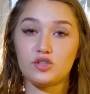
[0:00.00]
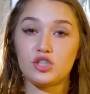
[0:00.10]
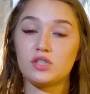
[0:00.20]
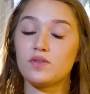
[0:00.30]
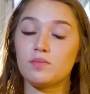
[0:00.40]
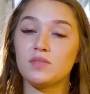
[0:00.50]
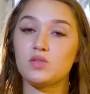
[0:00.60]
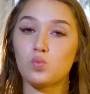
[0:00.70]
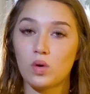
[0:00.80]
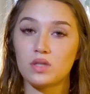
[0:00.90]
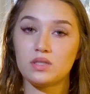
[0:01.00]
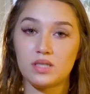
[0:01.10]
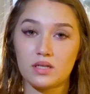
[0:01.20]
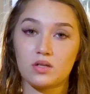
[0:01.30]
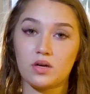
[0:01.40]
just from this one
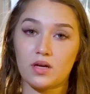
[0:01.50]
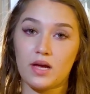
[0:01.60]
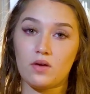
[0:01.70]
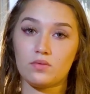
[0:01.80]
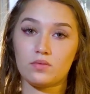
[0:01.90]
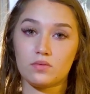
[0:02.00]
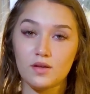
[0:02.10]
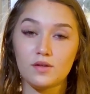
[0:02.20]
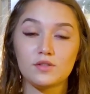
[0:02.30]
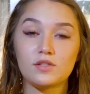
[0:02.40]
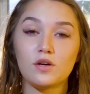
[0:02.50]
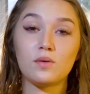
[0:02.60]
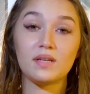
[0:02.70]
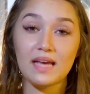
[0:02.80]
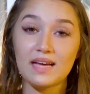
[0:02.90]
TikTok account. So
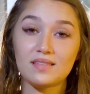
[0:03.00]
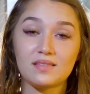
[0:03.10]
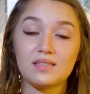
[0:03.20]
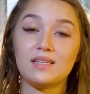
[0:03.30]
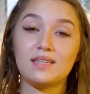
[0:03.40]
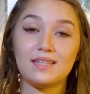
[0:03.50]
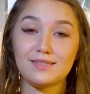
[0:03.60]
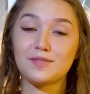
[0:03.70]
yes, it is